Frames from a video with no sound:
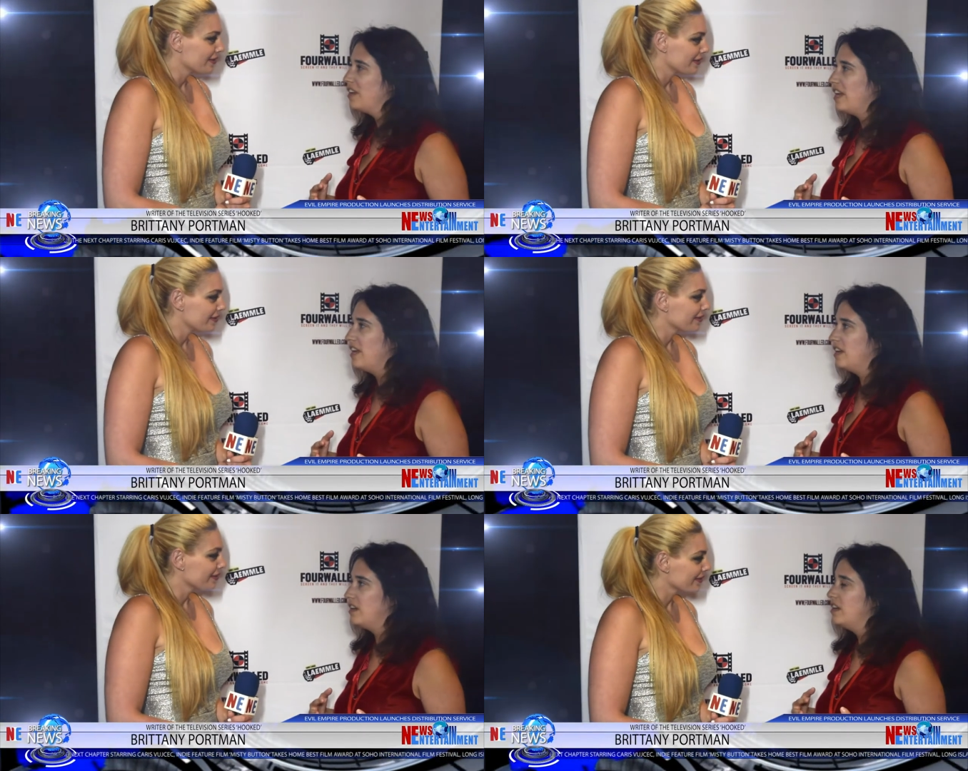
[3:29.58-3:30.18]

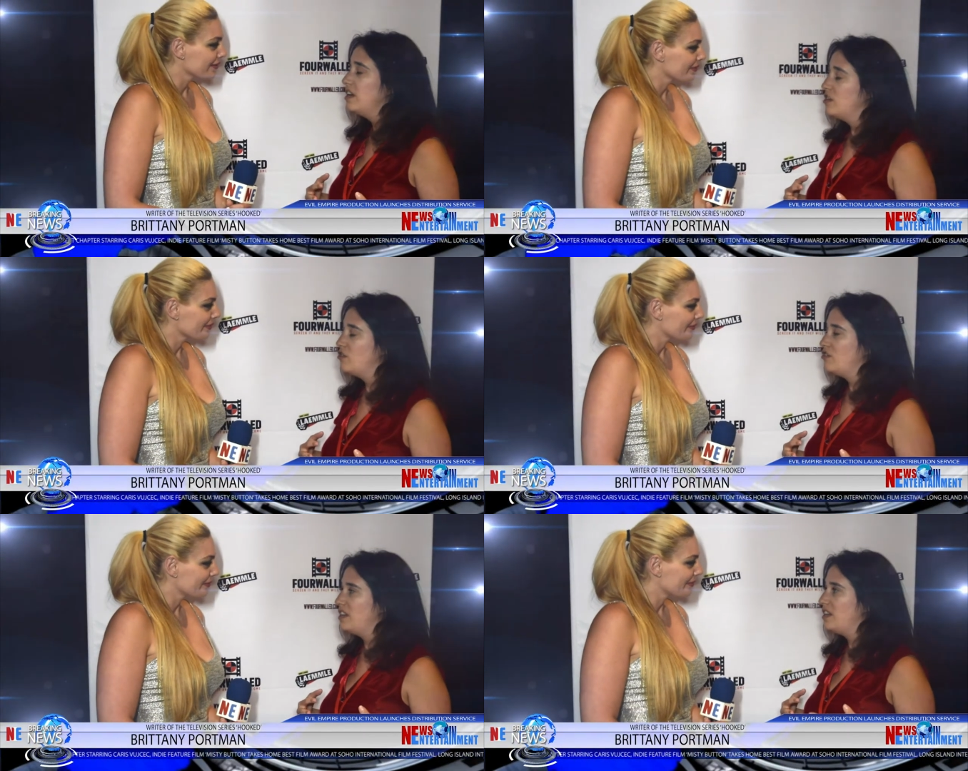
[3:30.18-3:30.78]
Speaker 1: and
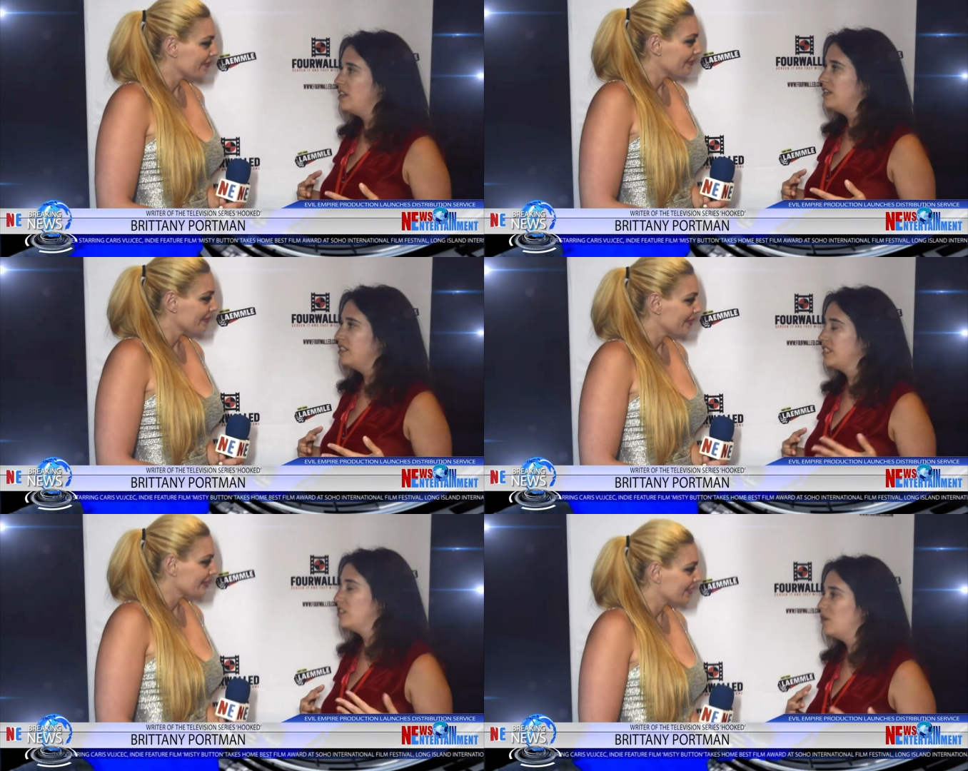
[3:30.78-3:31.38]
she
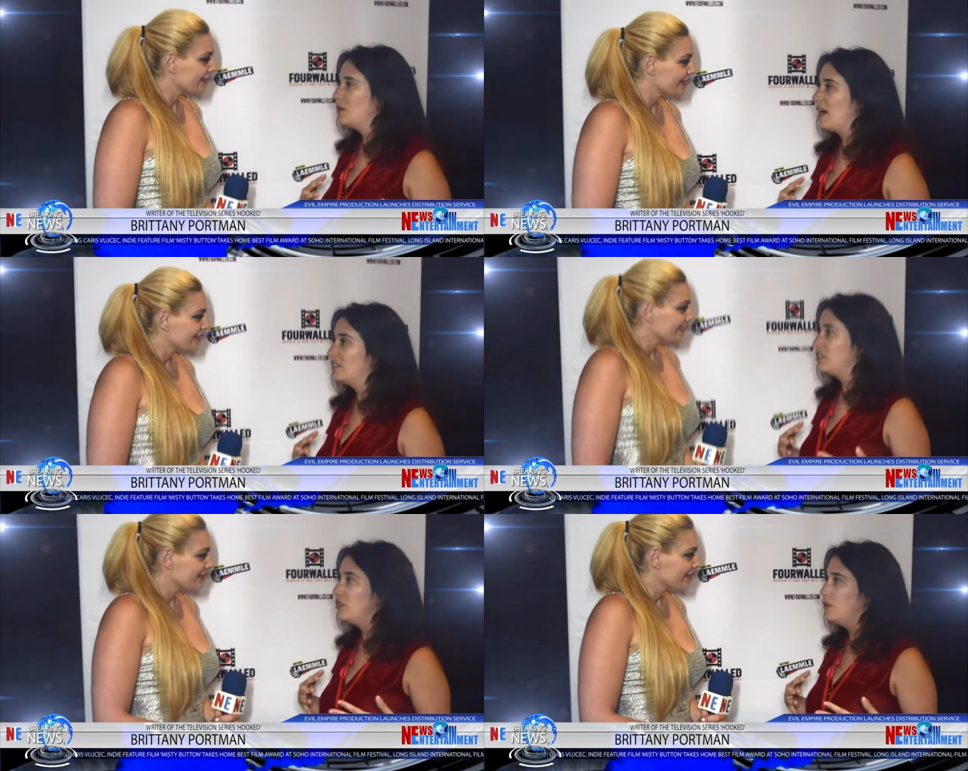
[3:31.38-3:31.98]
doesn't know
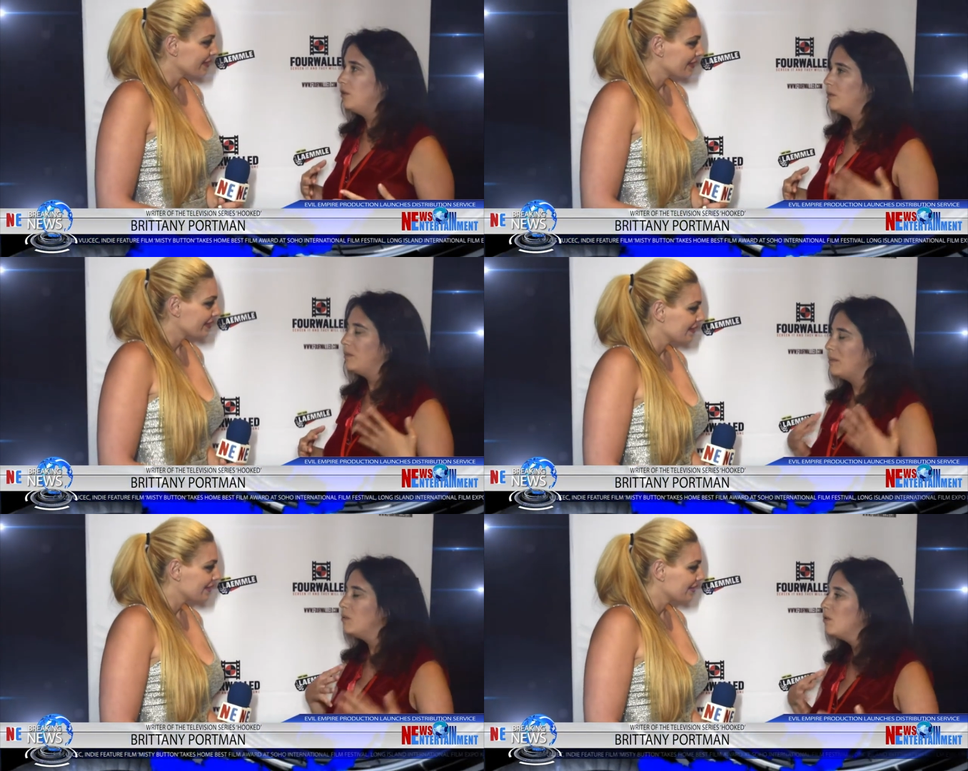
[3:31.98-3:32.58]
how to
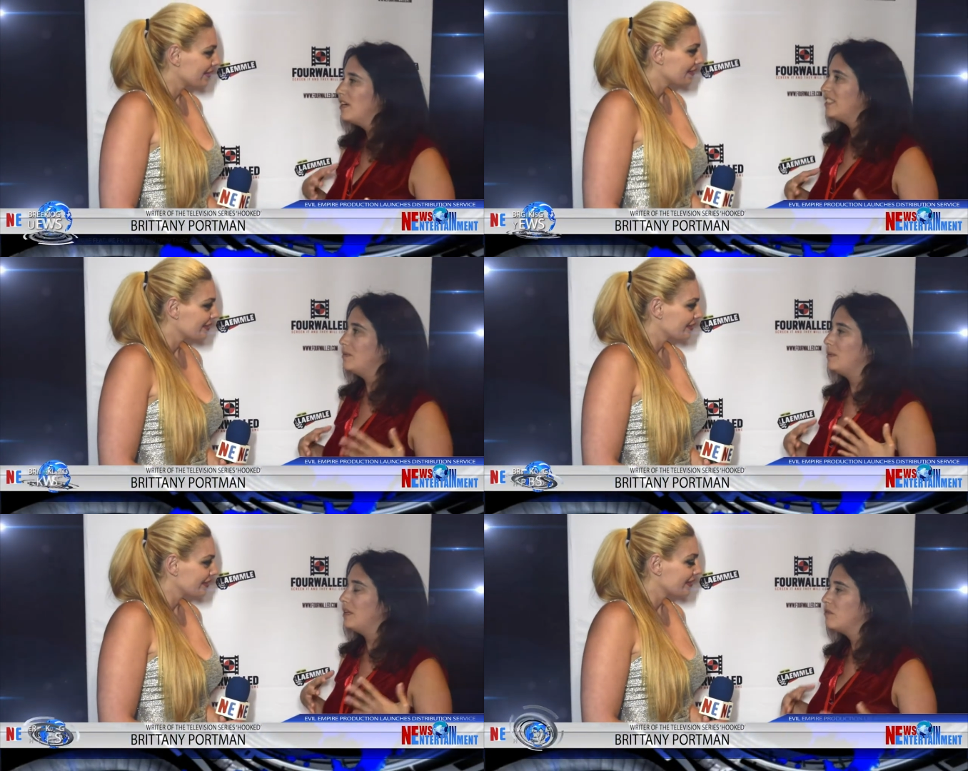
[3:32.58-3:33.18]
meet boys
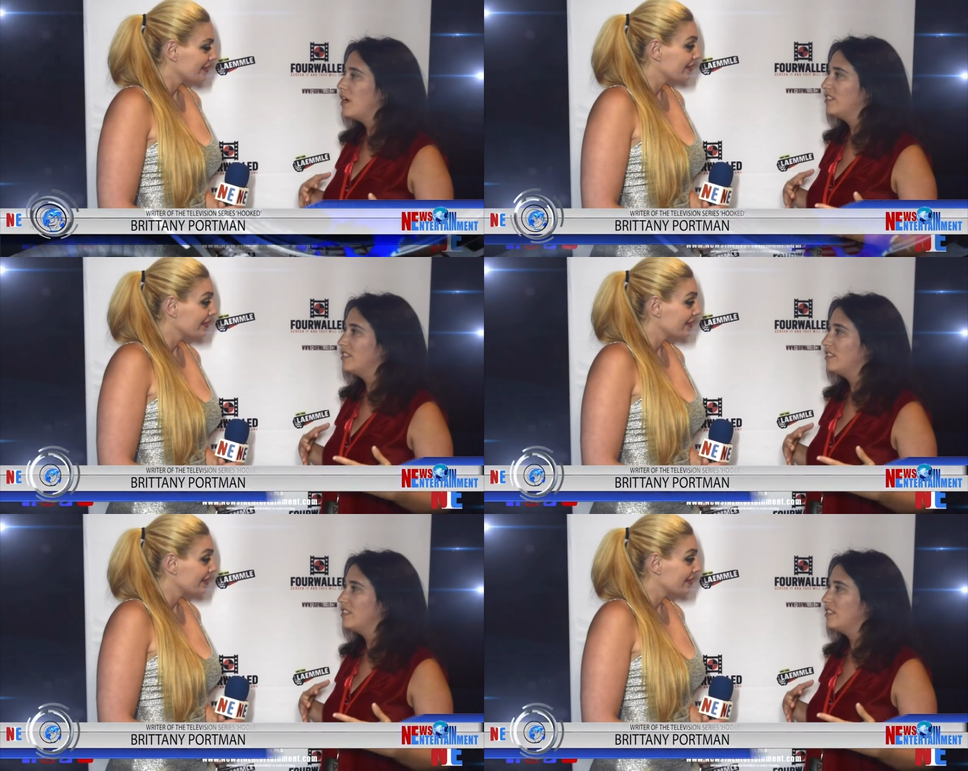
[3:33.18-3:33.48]
and meet friends,